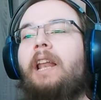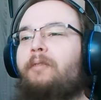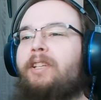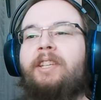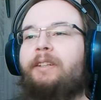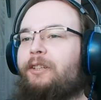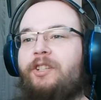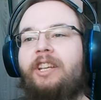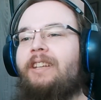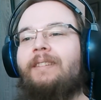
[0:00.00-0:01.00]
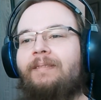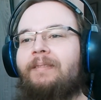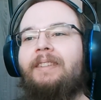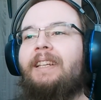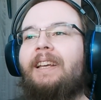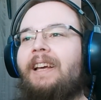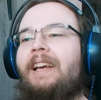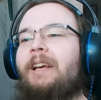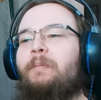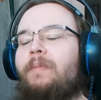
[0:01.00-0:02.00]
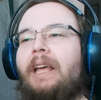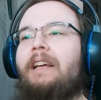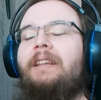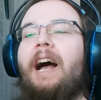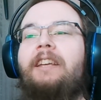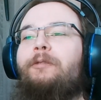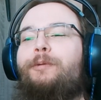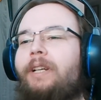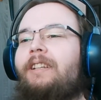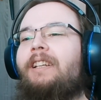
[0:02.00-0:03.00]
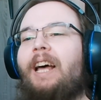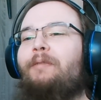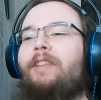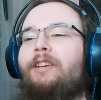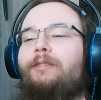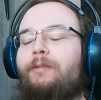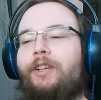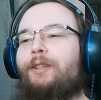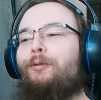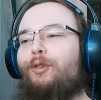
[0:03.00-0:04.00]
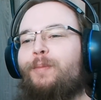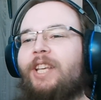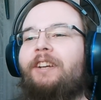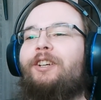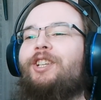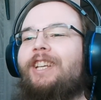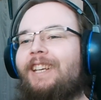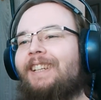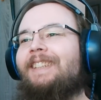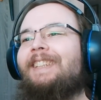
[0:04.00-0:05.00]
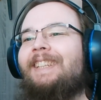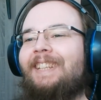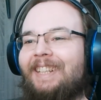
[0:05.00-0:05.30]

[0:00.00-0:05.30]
I love this energy. I really love the, their group's energy.